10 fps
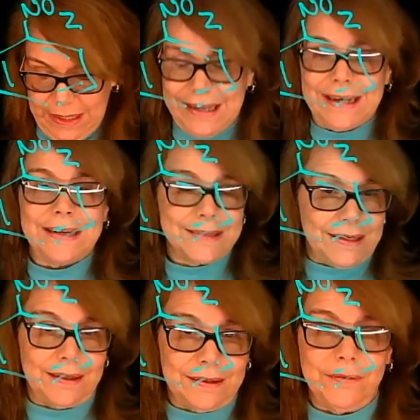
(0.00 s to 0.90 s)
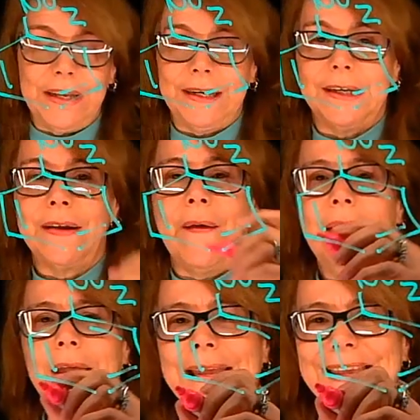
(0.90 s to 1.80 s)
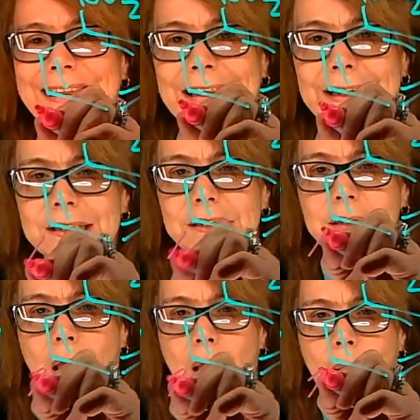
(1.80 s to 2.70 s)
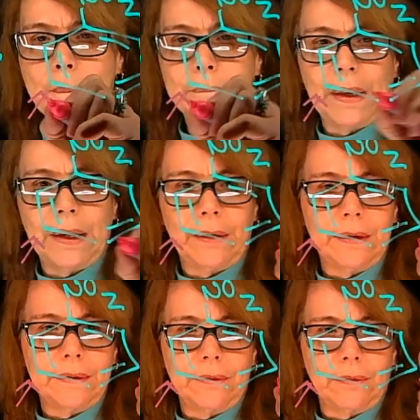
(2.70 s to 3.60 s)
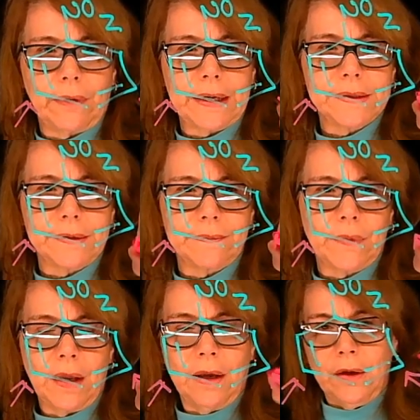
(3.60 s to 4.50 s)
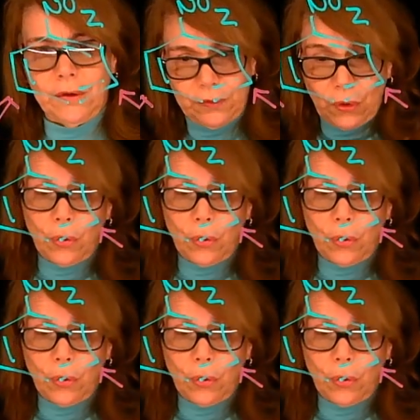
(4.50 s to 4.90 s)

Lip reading: and as deactivating, it is meta directing. So